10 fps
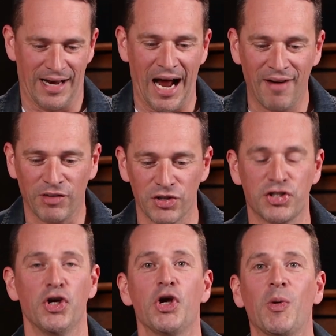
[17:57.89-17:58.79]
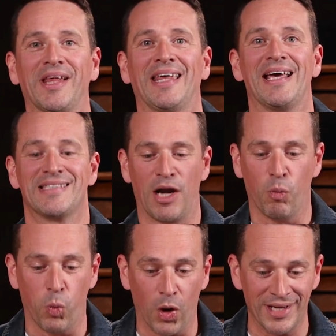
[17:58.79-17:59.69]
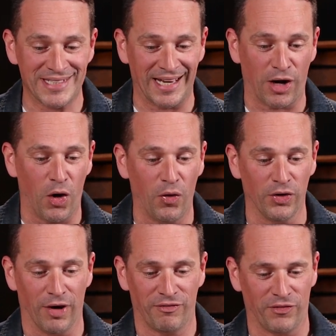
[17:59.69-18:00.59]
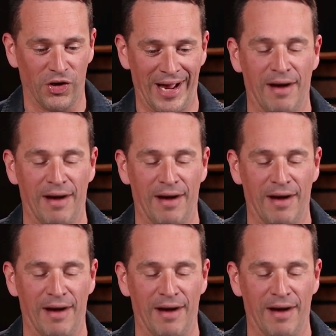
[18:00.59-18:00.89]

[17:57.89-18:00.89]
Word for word: I've got two quick things that I want us to take hold of for